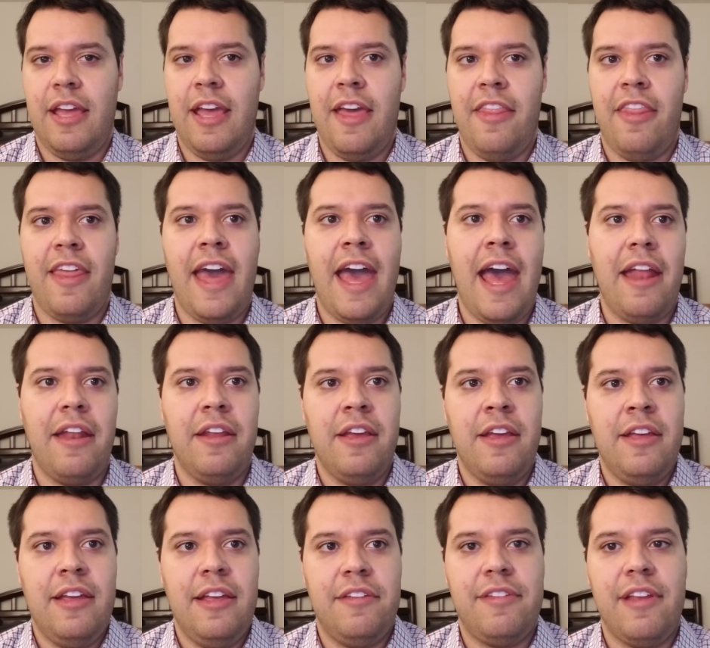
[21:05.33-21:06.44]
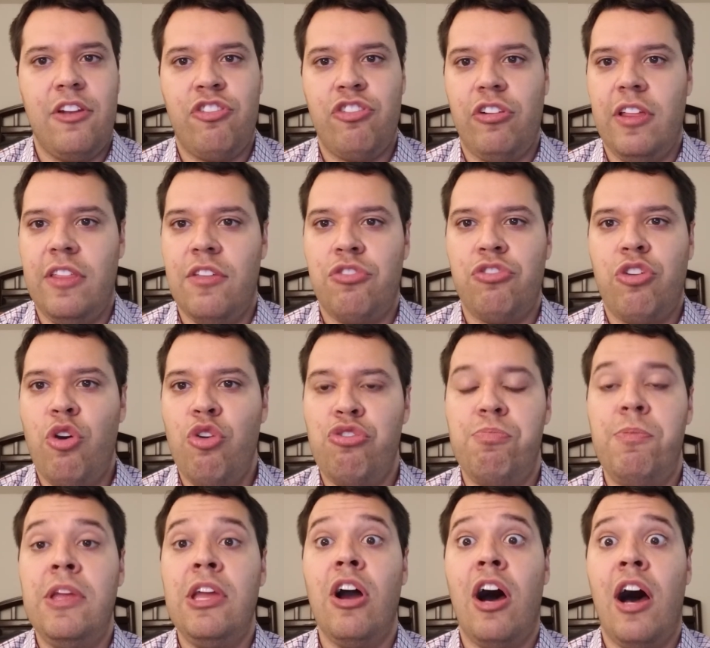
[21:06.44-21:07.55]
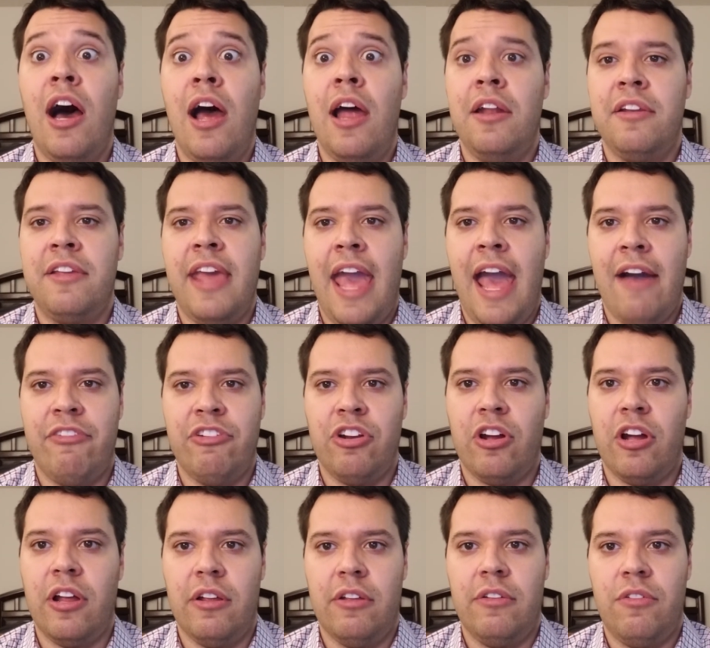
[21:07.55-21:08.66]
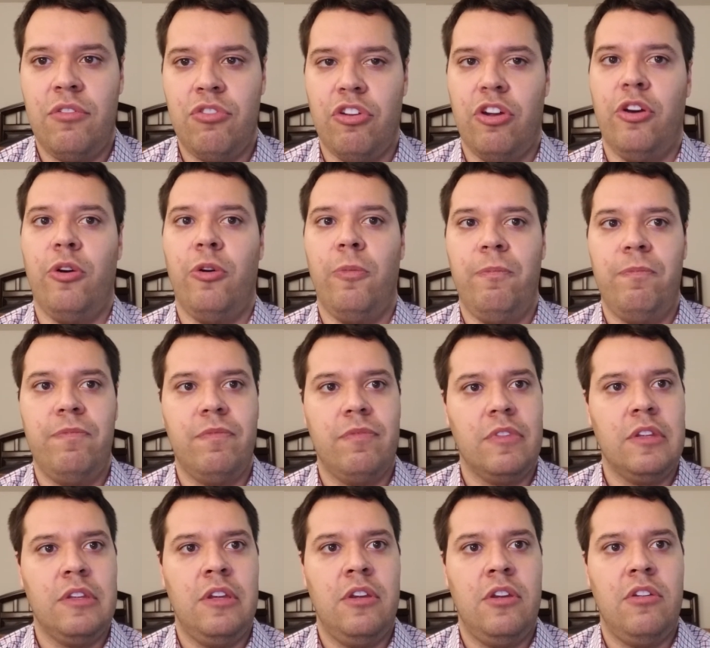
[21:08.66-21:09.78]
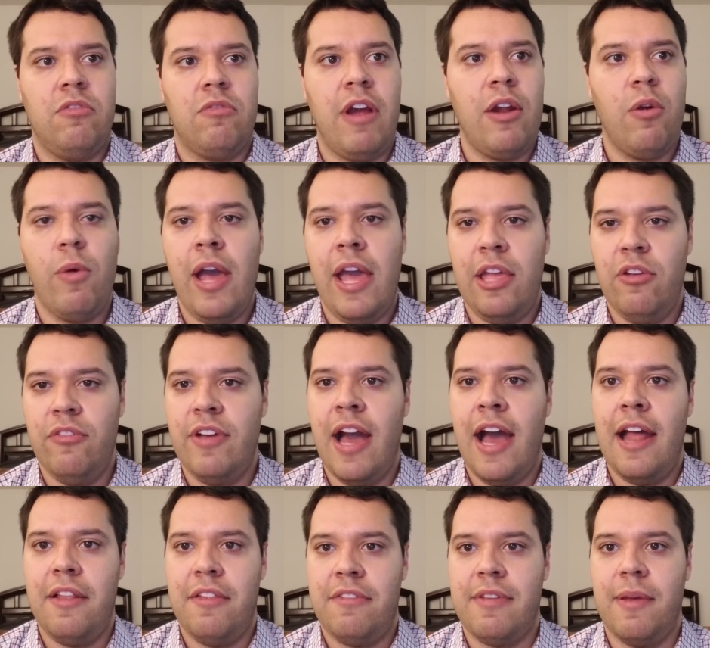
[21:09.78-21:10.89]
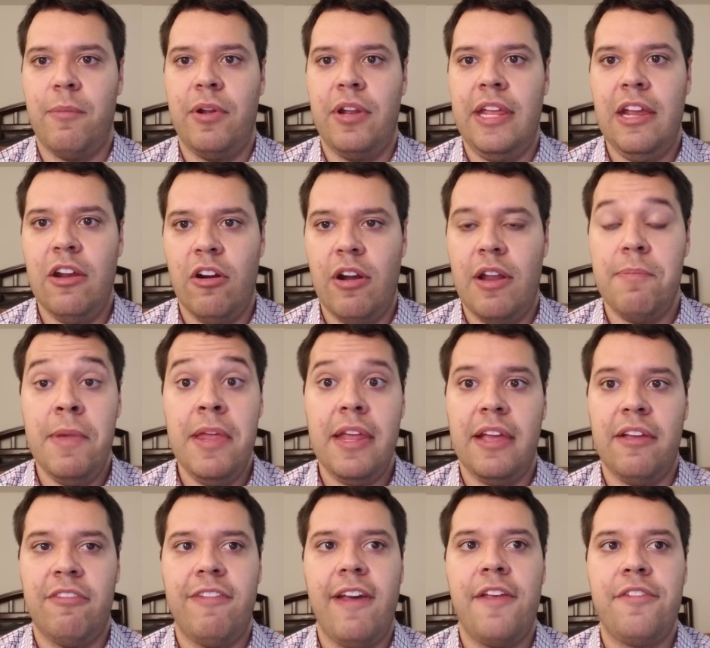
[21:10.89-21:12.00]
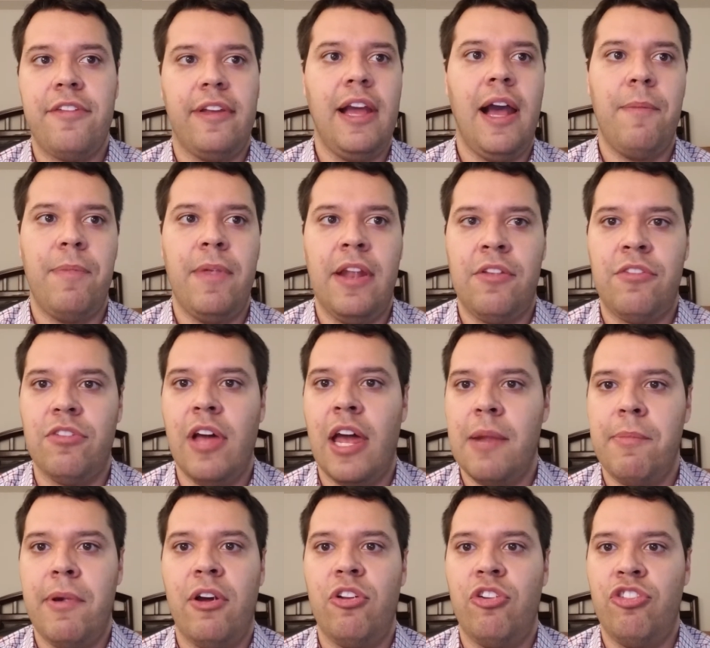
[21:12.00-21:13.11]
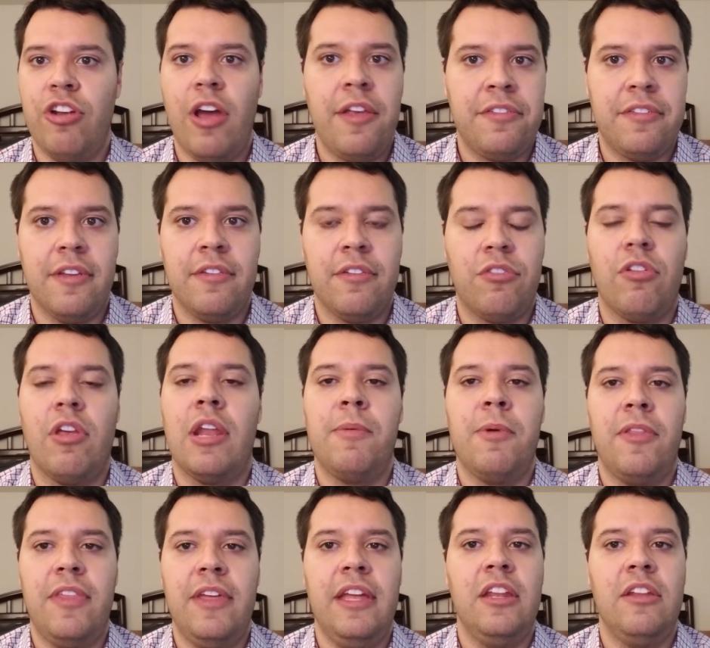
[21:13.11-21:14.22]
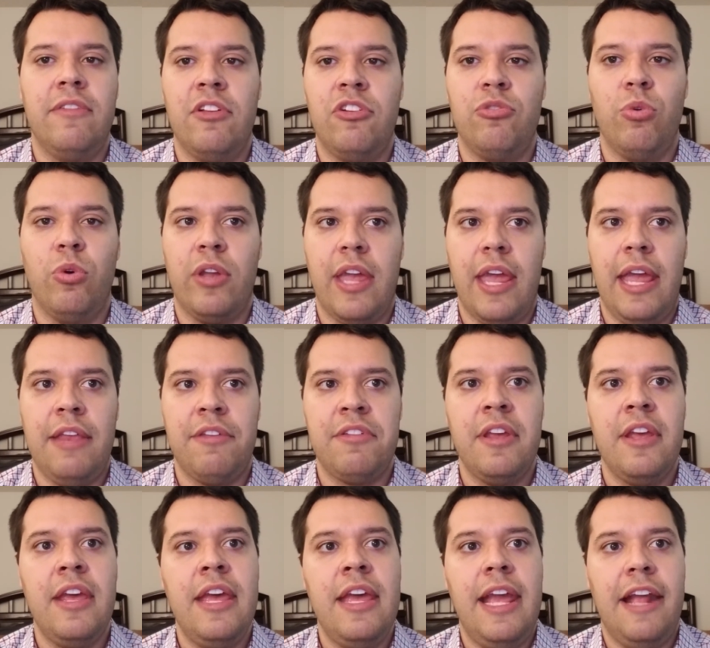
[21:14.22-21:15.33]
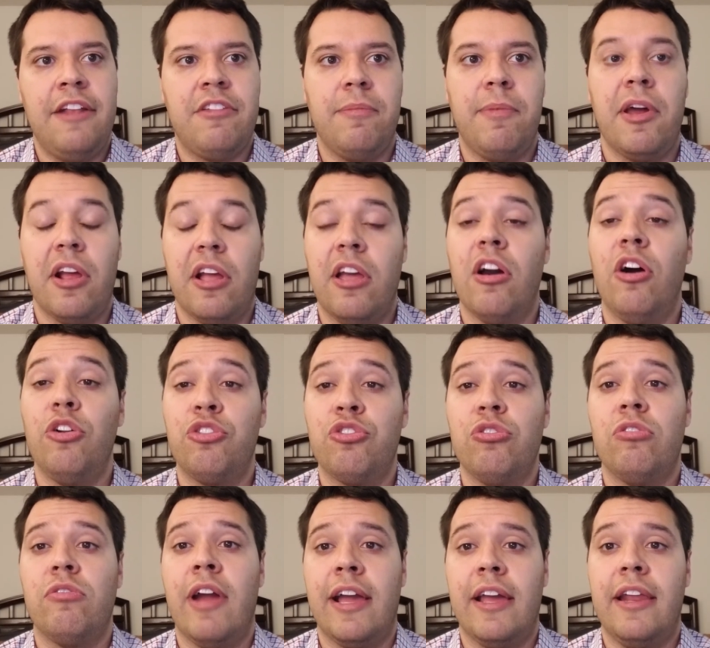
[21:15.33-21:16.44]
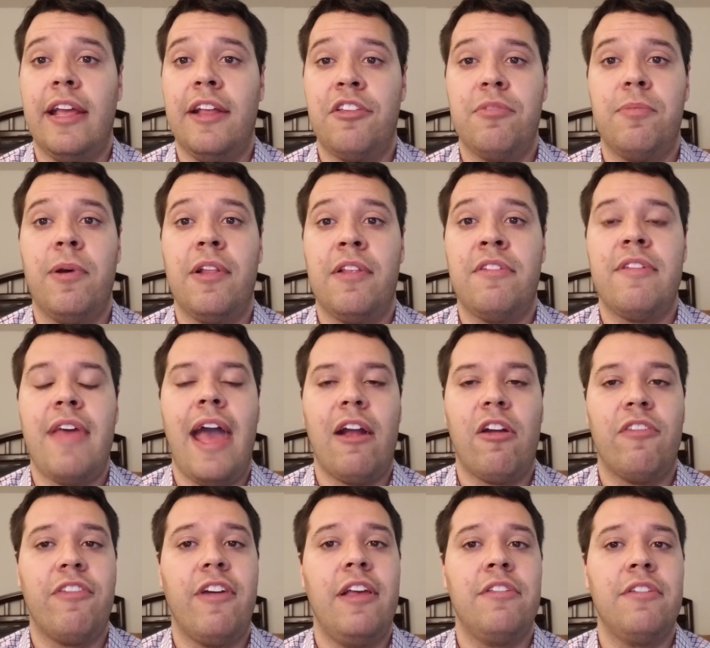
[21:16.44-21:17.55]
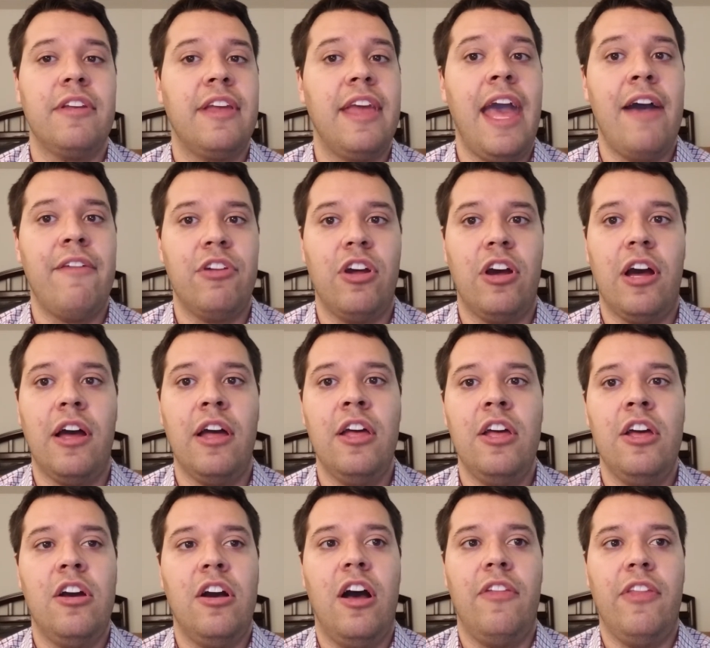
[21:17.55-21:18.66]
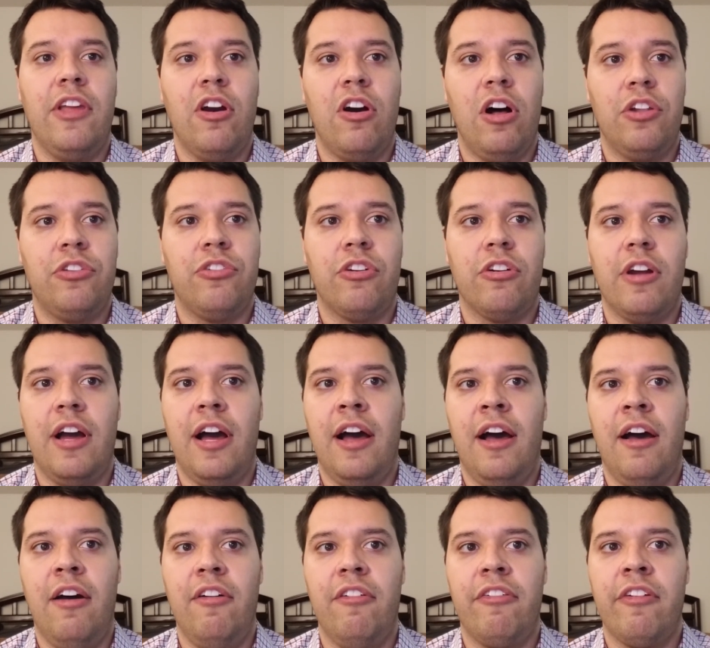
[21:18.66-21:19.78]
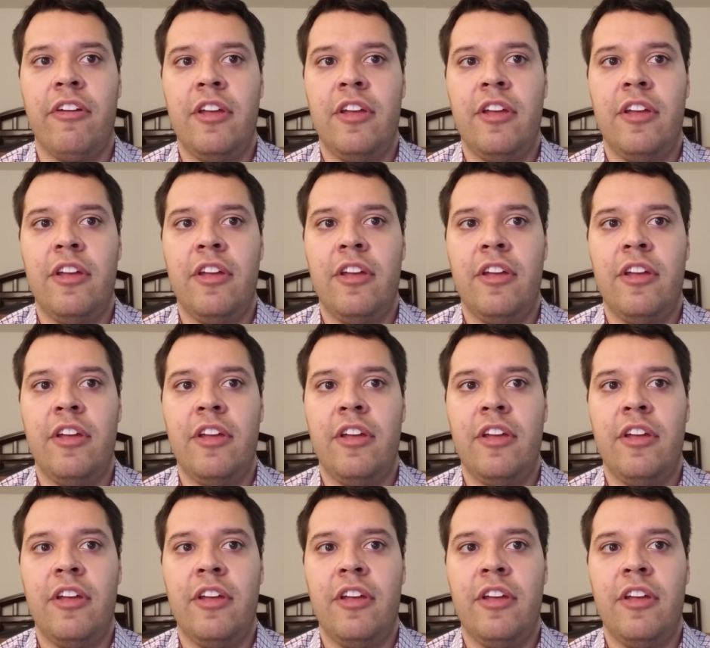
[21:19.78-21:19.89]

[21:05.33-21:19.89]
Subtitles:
and that essentially this goes beyond Kavanaugh. So right away, you've got someone here fessing up that it's not about justice, it's not about the individual case, it's about a cultural reckoning. It's about sacrificing Kavanaugh on the altar of